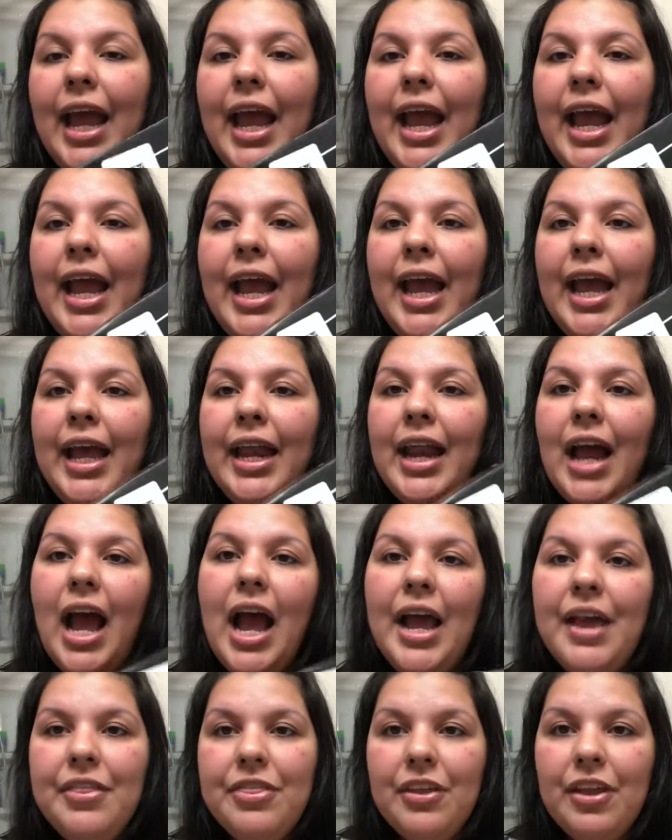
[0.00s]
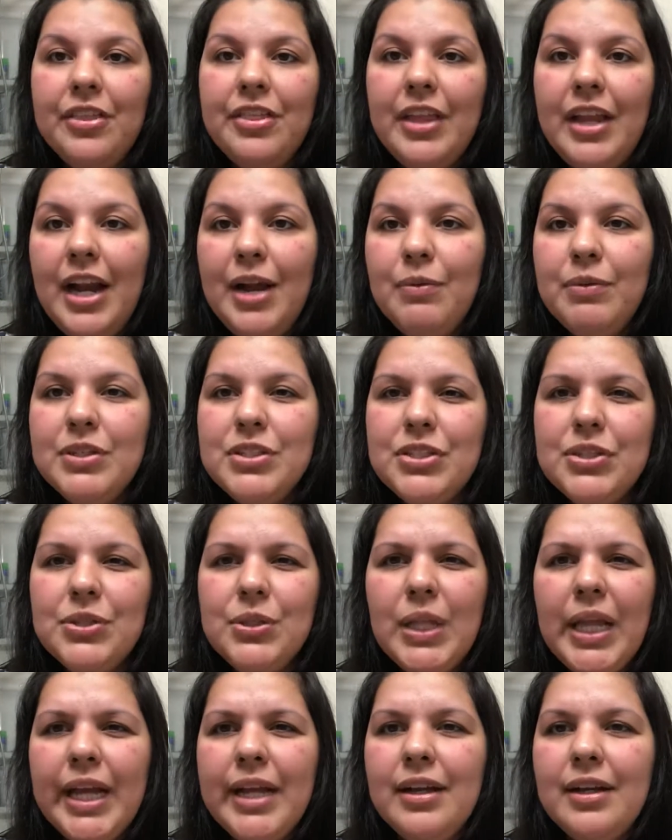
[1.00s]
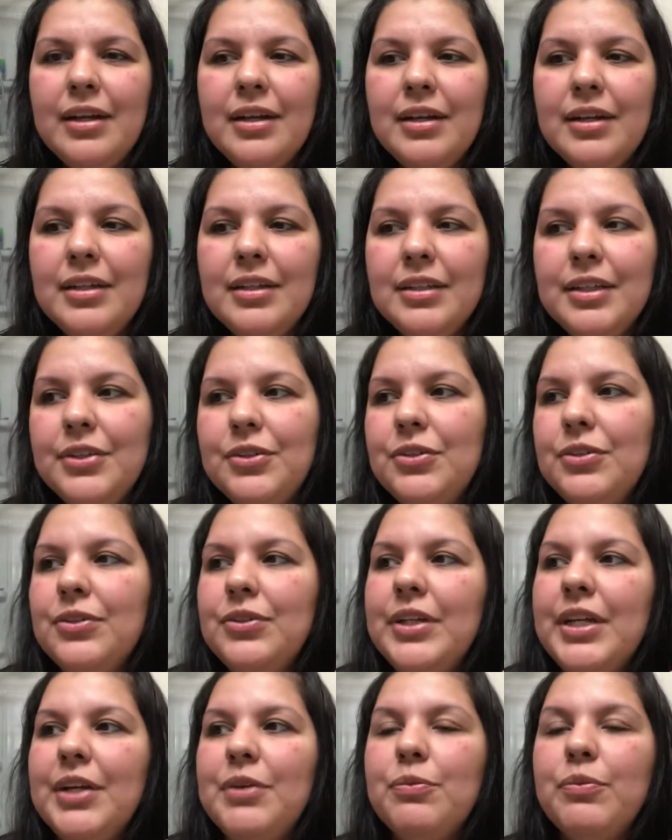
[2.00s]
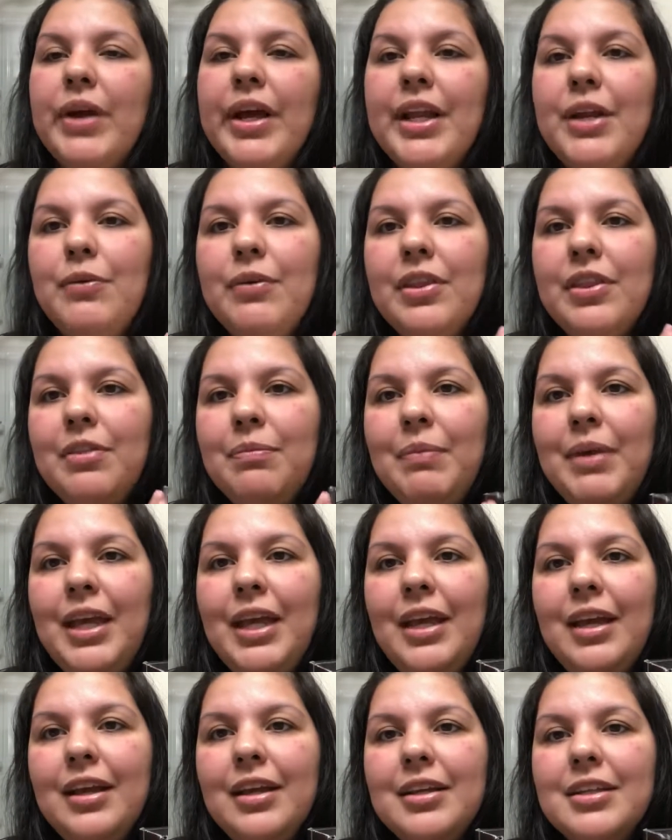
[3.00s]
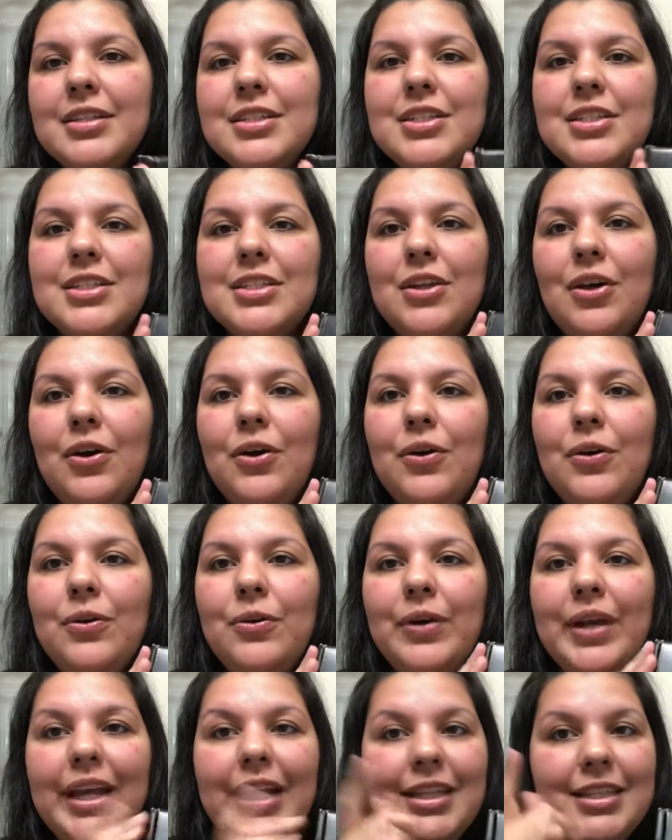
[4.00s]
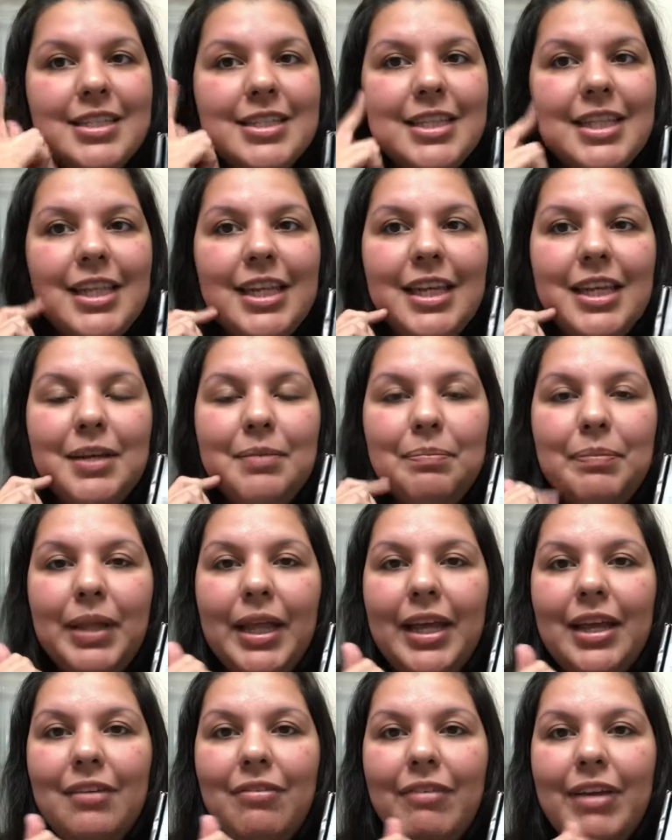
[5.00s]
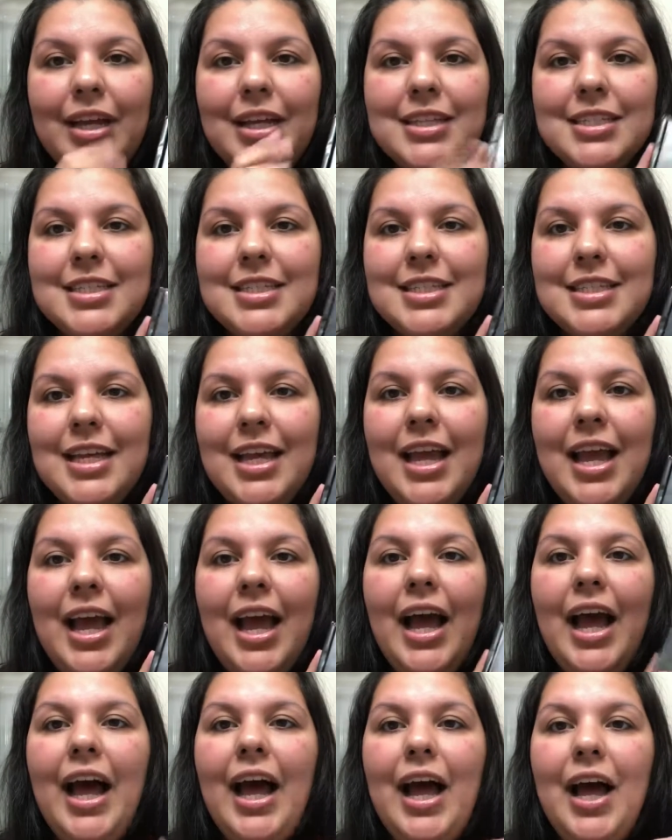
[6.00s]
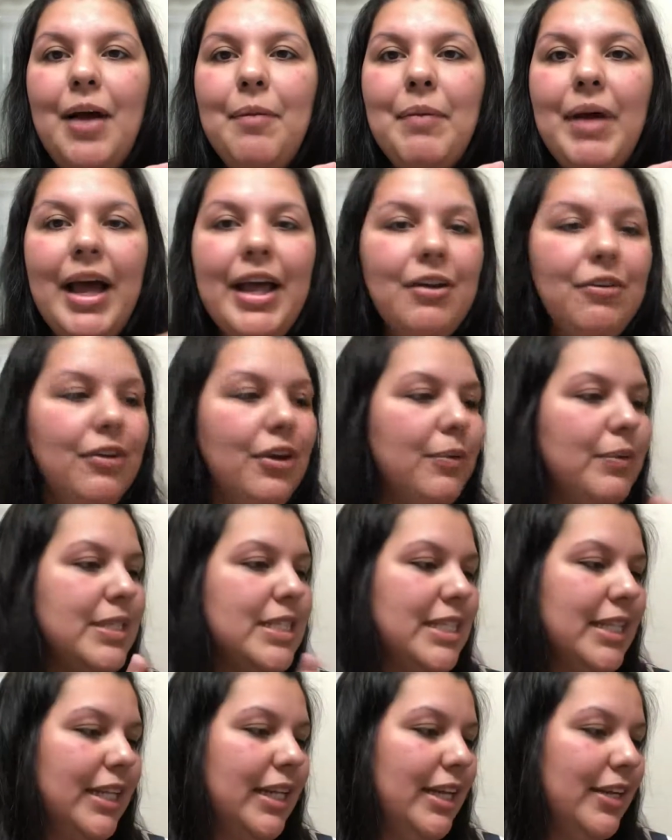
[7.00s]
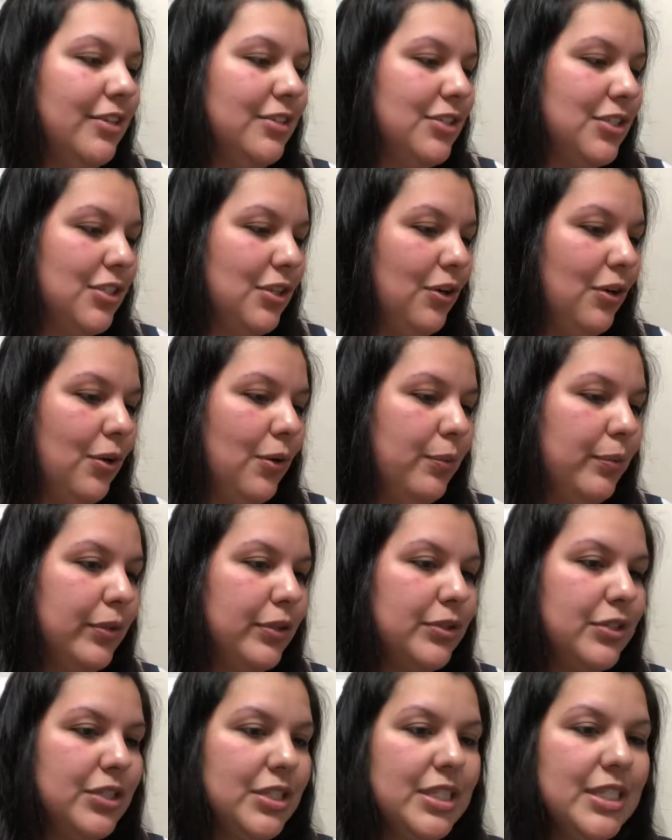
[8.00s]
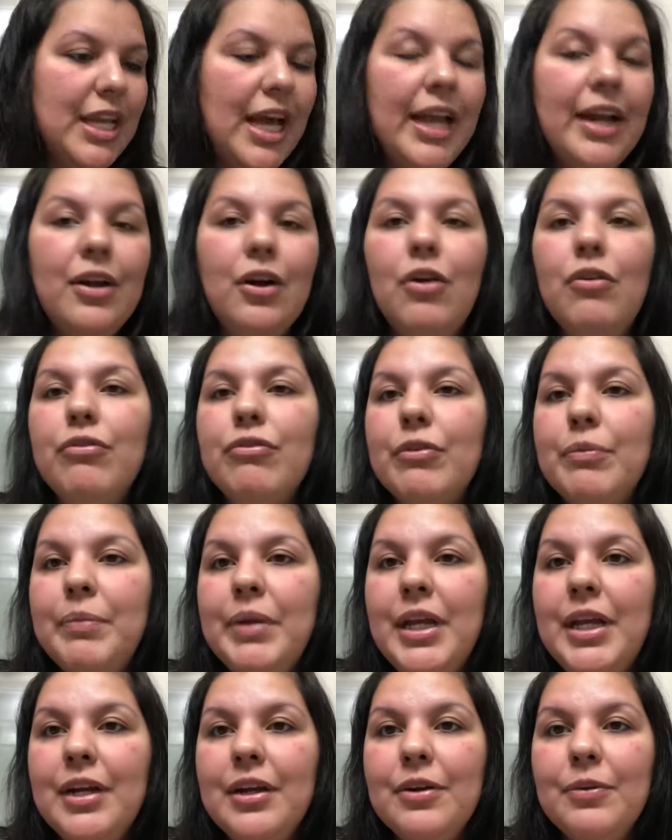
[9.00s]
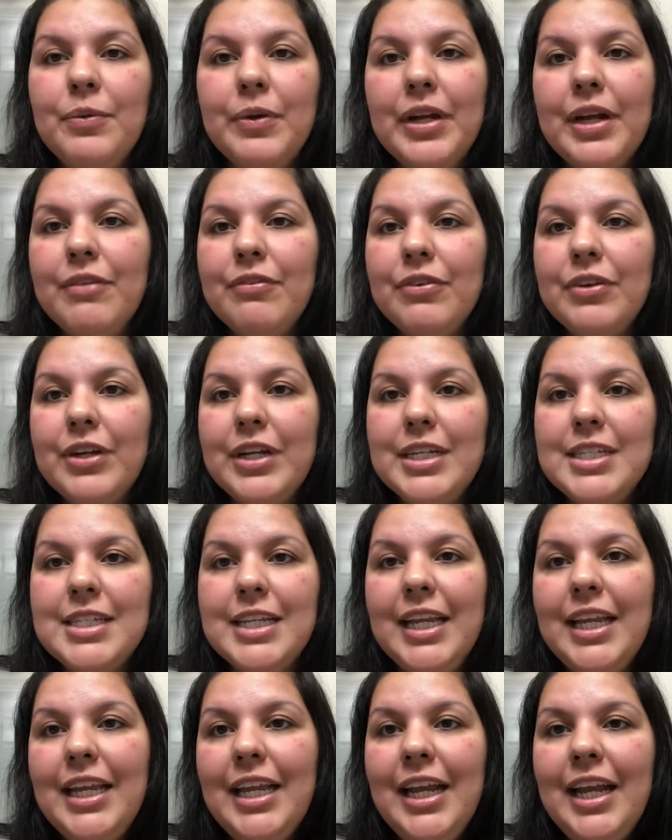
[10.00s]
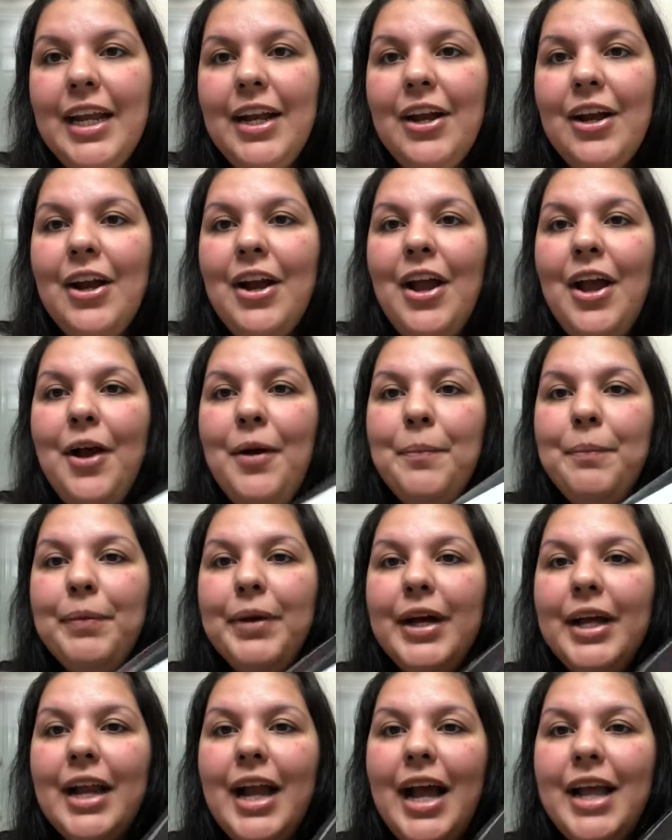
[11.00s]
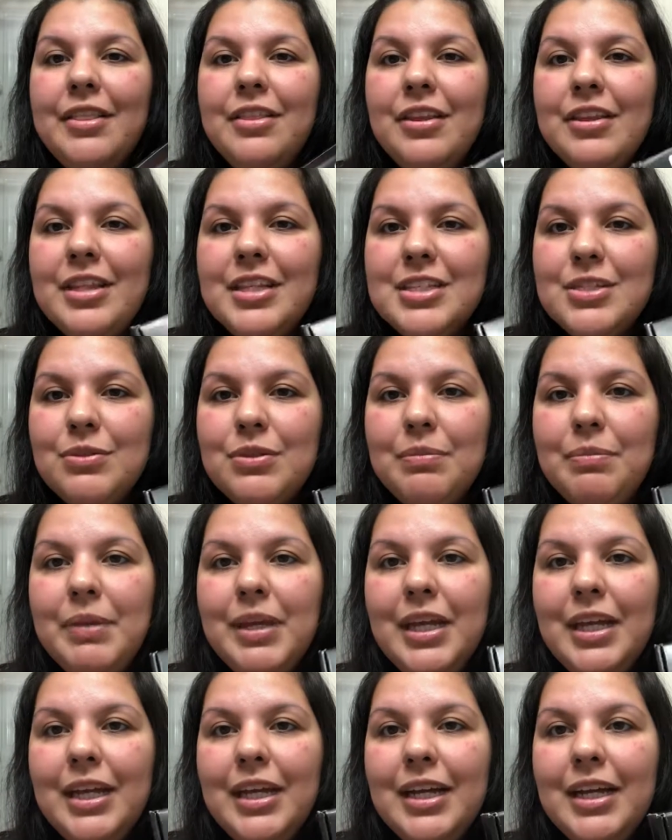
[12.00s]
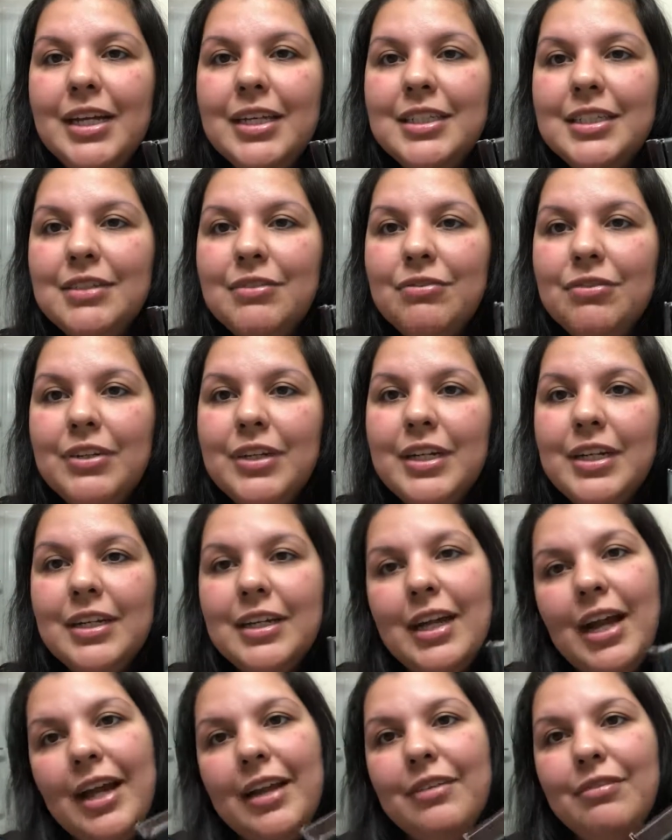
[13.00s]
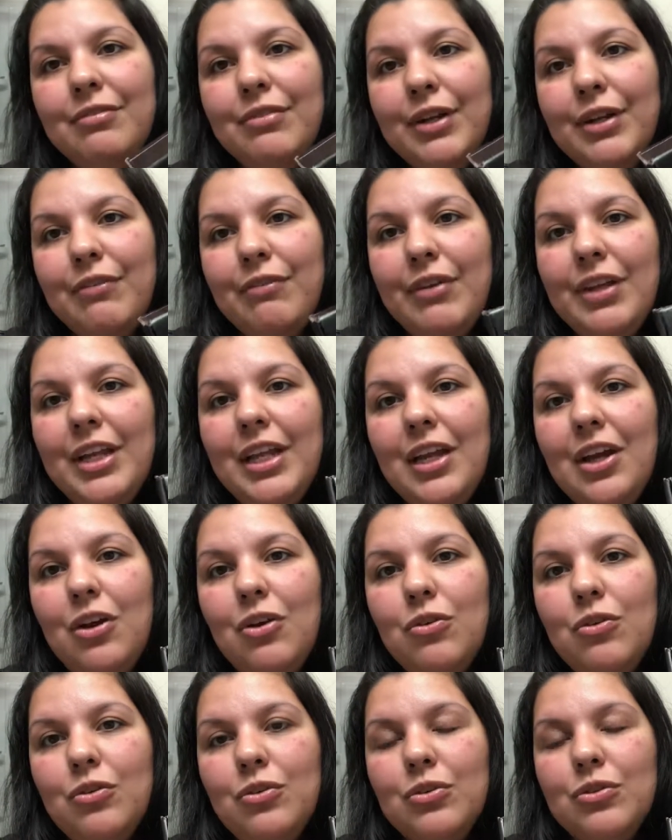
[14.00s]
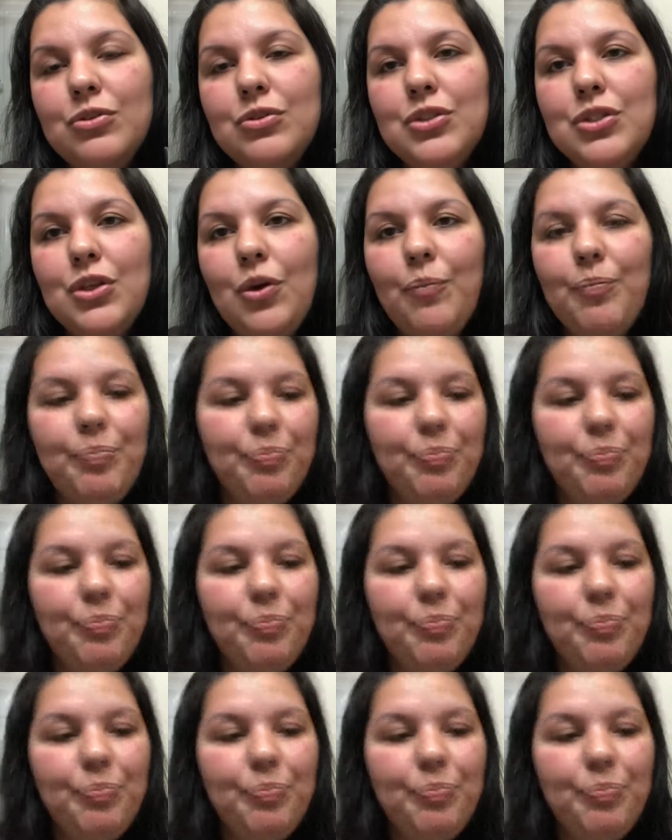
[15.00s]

and I thought that I would do like a little get ready with me, so hence the blank face. I don't know what's in here, so we'll just kind of go from here, whatever is in here, but I thought this would be a different kind of fun video. So